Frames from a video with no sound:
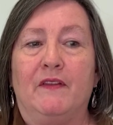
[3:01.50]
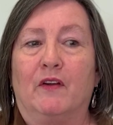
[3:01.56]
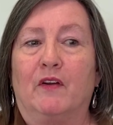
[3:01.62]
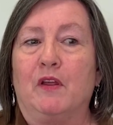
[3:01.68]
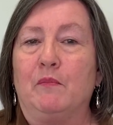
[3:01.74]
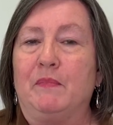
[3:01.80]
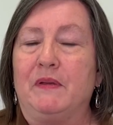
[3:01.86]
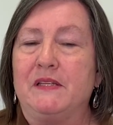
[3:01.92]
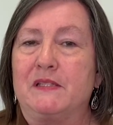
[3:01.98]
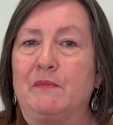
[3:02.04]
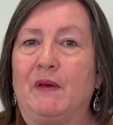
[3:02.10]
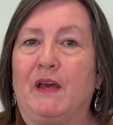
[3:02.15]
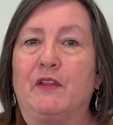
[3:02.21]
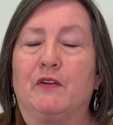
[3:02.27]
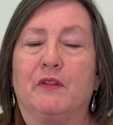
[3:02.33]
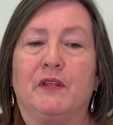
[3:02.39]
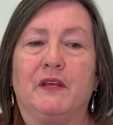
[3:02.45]
There can be some
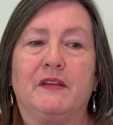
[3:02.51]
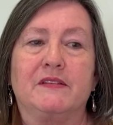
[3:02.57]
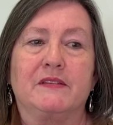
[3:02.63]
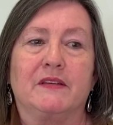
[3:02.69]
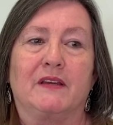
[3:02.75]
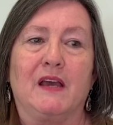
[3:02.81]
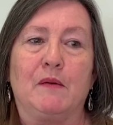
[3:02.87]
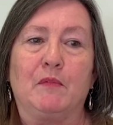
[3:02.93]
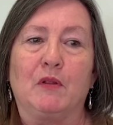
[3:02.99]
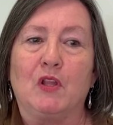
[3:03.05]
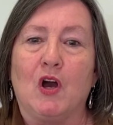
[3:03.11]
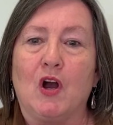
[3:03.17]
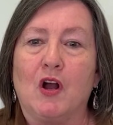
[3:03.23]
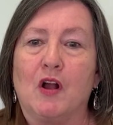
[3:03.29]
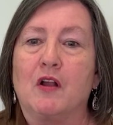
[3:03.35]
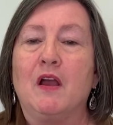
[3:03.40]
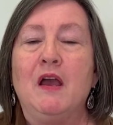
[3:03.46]
other things that come
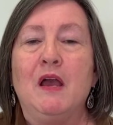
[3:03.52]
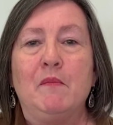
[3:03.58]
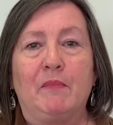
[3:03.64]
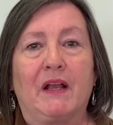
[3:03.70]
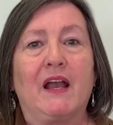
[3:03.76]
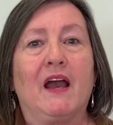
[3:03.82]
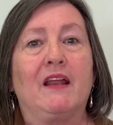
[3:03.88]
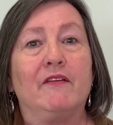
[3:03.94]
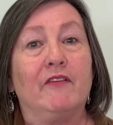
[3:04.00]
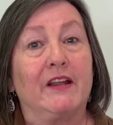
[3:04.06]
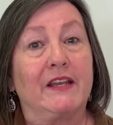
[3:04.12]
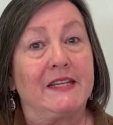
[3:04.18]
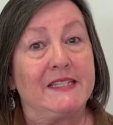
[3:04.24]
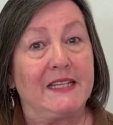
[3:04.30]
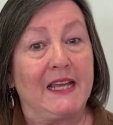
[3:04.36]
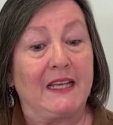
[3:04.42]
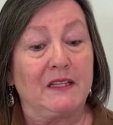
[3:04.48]
along, but kind of on
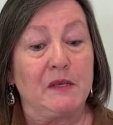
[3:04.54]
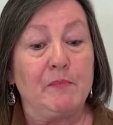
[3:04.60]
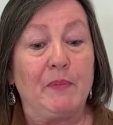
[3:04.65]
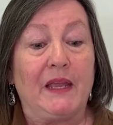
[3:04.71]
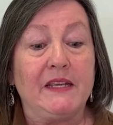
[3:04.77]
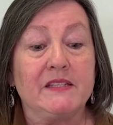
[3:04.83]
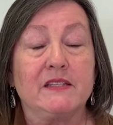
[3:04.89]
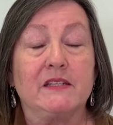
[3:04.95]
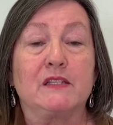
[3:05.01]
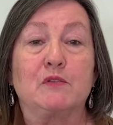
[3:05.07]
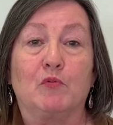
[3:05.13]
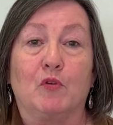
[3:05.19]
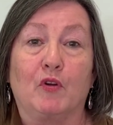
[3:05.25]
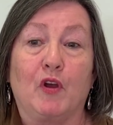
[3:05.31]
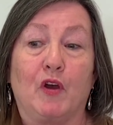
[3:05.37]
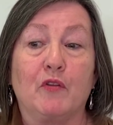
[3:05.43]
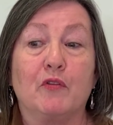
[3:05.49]
a daily basis,
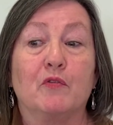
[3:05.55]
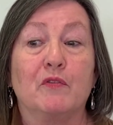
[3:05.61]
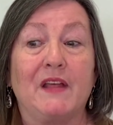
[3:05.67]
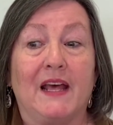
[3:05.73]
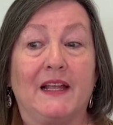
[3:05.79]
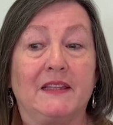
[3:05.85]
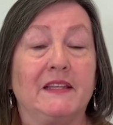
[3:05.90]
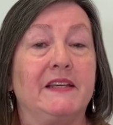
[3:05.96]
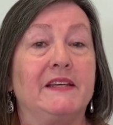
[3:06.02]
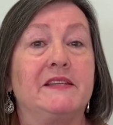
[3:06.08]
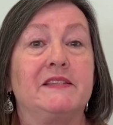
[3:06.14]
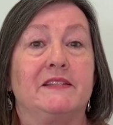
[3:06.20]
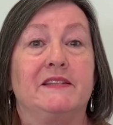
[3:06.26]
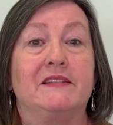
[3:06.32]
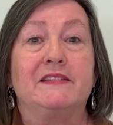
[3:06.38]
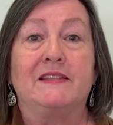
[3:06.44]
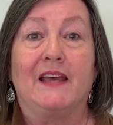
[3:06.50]
we'll go through that
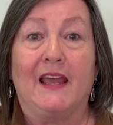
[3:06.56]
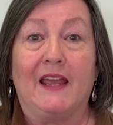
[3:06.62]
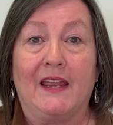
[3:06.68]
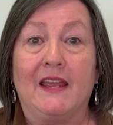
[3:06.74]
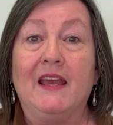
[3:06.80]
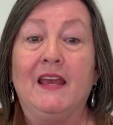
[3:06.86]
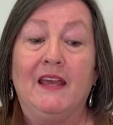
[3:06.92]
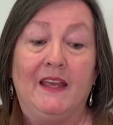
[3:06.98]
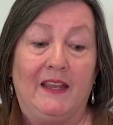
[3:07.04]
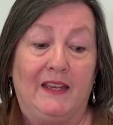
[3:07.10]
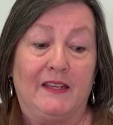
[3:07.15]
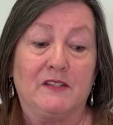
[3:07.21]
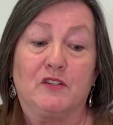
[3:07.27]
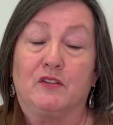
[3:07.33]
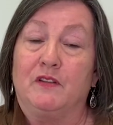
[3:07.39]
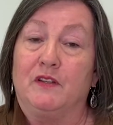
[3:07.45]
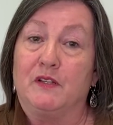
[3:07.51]
list and say,
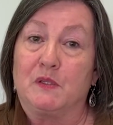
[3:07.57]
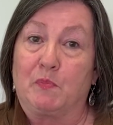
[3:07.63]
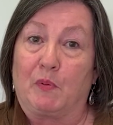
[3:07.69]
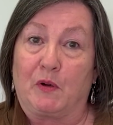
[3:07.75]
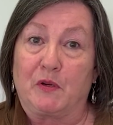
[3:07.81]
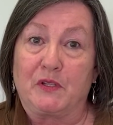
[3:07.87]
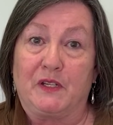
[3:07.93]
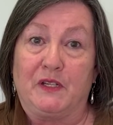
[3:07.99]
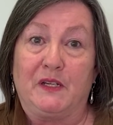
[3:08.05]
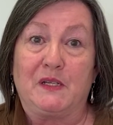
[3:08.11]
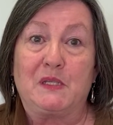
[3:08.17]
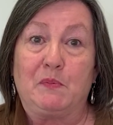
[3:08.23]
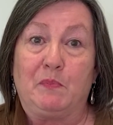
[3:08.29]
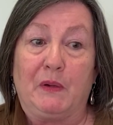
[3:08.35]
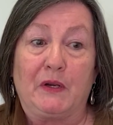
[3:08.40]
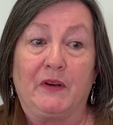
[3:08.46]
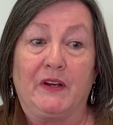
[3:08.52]
is this person
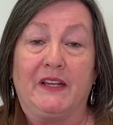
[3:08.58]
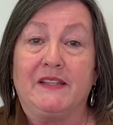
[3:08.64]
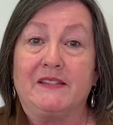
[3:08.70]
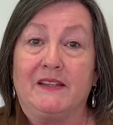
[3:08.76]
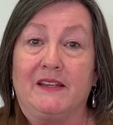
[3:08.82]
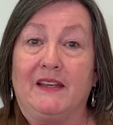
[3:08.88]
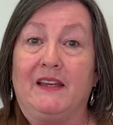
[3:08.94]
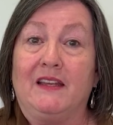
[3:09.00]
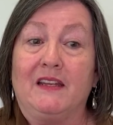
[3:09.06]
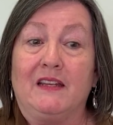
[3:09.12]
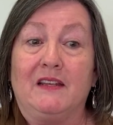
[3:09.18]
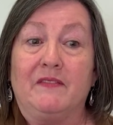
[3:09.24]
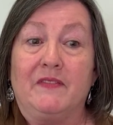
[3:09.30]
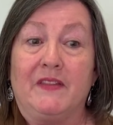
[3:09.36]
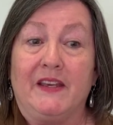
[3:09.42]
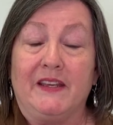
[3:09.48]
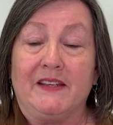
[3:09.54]
experiencing any
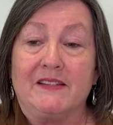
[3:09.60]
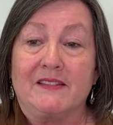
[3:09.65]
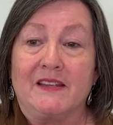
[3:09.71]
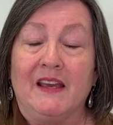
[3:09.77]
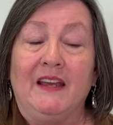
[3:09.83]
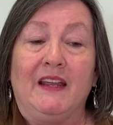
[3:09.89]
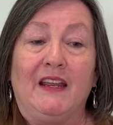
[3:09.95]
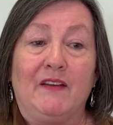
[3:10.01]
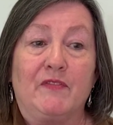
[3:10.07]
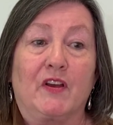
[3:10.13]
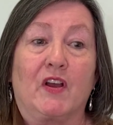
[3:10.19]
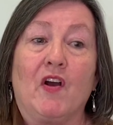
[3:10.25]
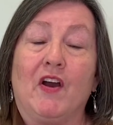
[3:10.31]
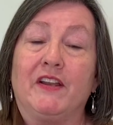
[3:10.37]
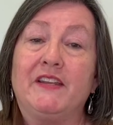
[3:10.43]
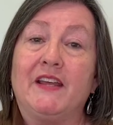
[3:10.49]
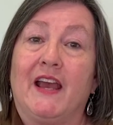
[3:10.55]
of these? If the
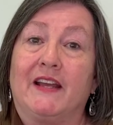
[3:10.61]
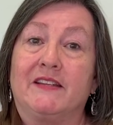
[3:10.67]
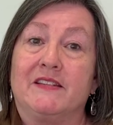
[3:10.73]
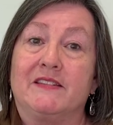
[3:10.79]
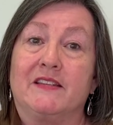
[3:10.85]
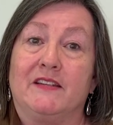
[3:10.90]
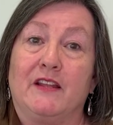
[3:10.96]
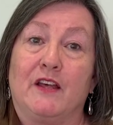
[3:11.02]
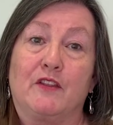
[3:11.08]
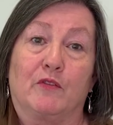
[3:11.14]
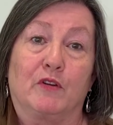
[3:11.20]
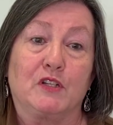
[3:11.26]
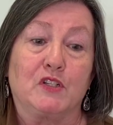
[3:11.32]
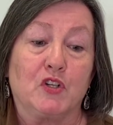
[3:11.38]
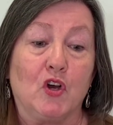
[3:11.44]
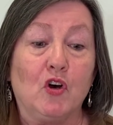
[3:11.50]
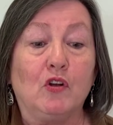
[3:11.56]
contact is another
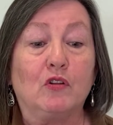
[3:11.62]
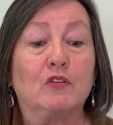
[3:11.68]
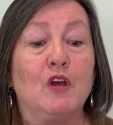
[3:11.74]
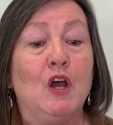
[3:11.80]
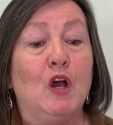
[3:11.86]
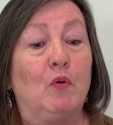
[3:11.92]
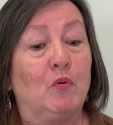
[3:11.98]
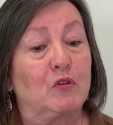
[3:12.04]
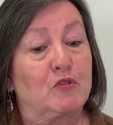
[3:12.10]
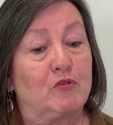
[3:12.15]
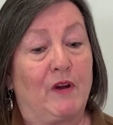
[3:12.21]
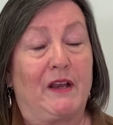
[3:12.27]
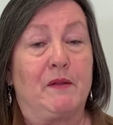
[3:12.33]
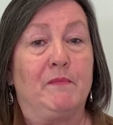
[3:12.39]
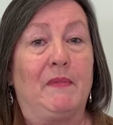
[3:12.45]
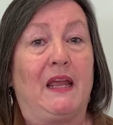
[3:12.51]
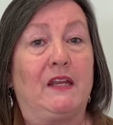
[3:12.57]
adult, we'll
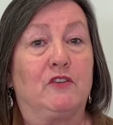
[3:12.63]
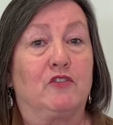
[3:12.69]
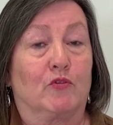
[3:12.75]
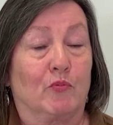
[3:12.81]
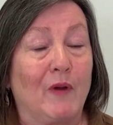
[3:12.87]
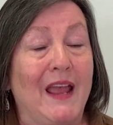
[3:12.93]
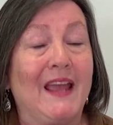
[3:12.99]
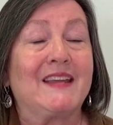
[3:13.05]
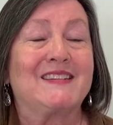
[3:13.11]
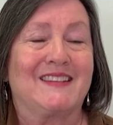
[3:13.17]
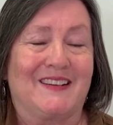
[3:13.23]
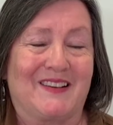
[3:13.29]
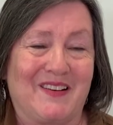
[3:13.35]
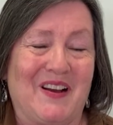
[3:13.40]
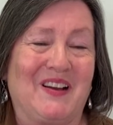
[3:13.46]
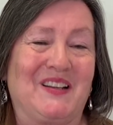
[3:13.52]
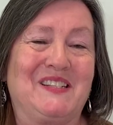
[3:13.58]
try to make direct
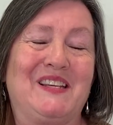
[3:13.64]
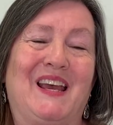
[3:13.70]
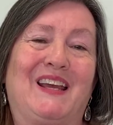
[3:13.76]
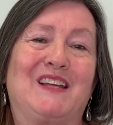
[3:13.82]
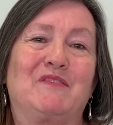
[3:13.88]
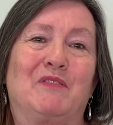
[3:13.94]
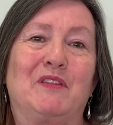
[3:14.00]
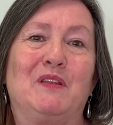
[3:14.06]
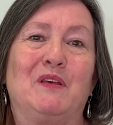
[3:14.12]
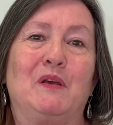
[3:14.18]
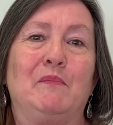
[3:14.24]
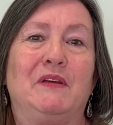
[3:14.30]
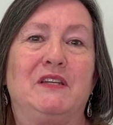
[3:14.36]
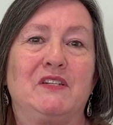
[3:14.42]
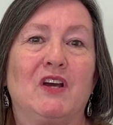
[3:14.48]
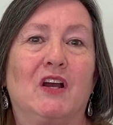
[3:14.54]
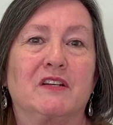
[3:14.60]
contact with them
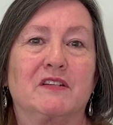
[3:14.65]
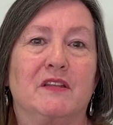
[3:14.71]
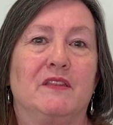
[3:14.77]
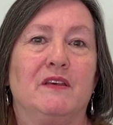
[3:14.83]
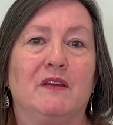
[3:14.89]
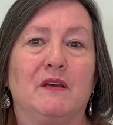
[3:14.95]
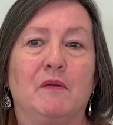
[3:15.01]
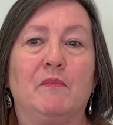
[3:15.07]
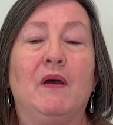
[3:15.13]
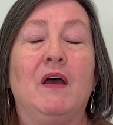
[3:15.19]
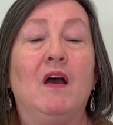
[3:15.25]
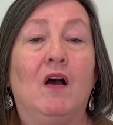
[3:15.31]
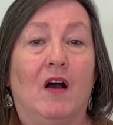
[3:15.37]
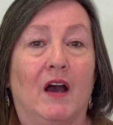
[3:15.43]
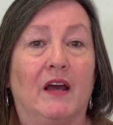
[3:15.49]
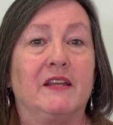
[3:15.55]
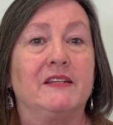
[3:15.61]
and talk to them
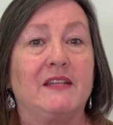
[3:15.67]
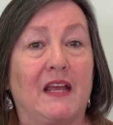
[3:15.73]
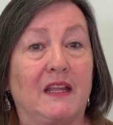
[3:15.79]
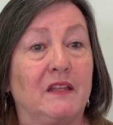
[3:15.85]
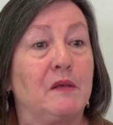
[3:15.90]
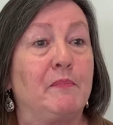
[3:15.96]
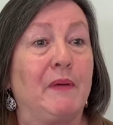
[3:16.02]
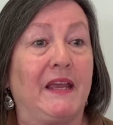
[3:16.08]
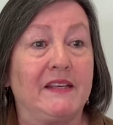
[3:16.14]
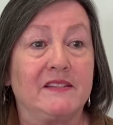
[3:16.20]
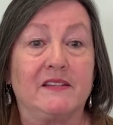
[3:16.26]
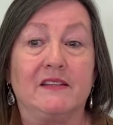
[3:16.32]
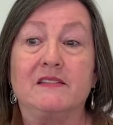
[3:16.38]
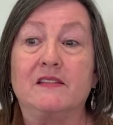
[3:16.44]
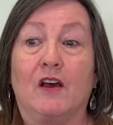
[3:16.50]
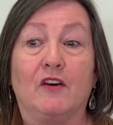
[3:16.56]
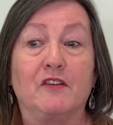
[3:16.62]
on a daily
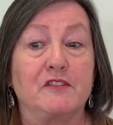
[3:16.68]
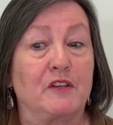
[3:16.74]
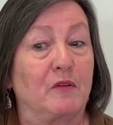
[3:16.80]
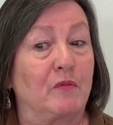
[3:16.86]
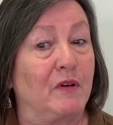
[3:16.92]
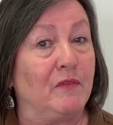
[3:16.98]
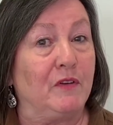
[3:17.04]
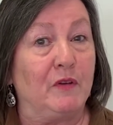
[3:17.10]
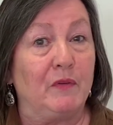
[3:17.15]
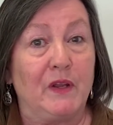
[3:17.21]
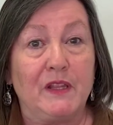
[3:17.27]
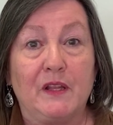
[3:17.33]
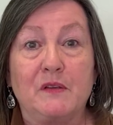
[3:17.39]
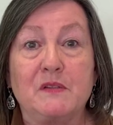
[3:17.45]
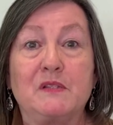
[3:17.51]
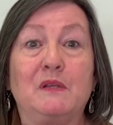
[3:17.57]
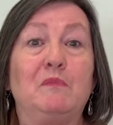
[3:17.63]
basis, also reviewing
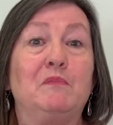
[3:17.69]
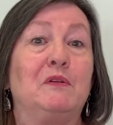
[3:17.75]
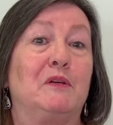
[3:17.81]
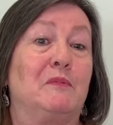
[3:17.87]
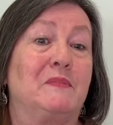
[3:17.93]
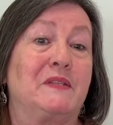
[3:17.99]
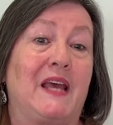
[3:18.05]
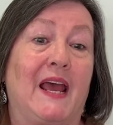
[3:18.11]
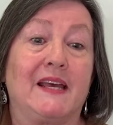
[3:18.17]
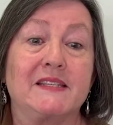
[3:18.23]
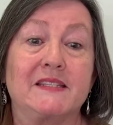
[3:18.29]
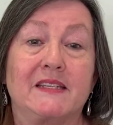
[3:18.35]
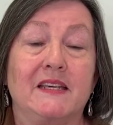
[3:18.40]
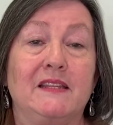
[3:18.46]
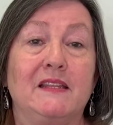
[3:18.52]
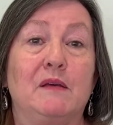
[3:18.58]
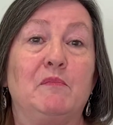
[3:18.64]
those symptoms,
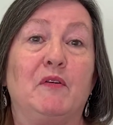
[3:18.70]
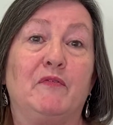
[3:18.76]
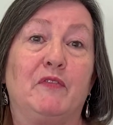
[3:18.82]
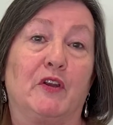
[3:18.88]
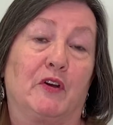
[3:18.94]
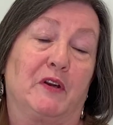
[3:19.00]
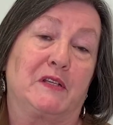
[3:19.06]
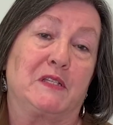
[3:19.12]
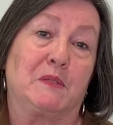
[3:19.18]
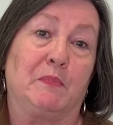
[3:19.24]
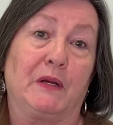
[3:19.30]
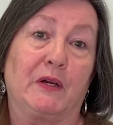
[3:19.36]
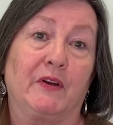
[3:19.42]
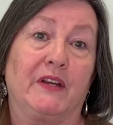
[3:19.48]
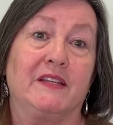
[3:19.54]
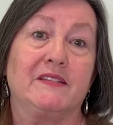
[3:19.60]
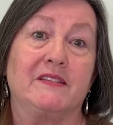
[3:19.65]
asking them if they're
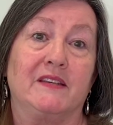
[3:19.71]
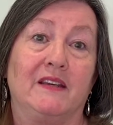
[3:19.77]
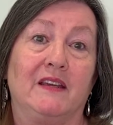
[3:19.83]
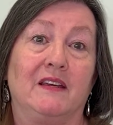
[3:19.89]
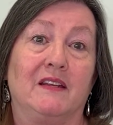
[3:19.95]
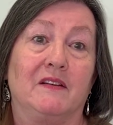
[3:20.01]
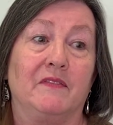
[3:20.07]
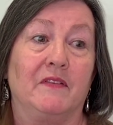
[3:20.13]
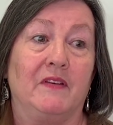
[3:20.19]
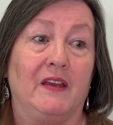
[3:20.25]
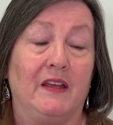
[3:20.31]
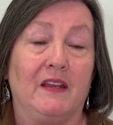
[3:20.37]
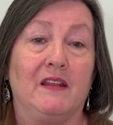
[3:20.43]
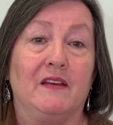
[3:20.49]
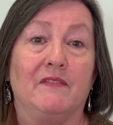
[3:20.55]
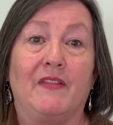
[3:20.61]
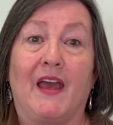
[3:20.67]
experiencing
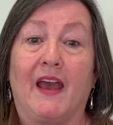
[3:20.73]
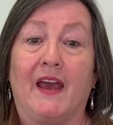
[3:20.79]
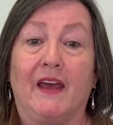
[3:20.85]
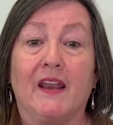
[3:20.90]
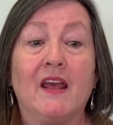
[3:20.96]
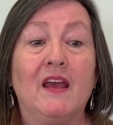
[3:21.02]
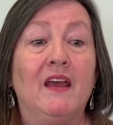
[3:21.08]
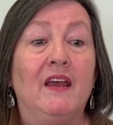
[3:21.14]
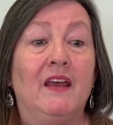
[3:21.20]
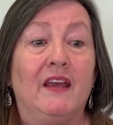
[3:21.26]
any of that.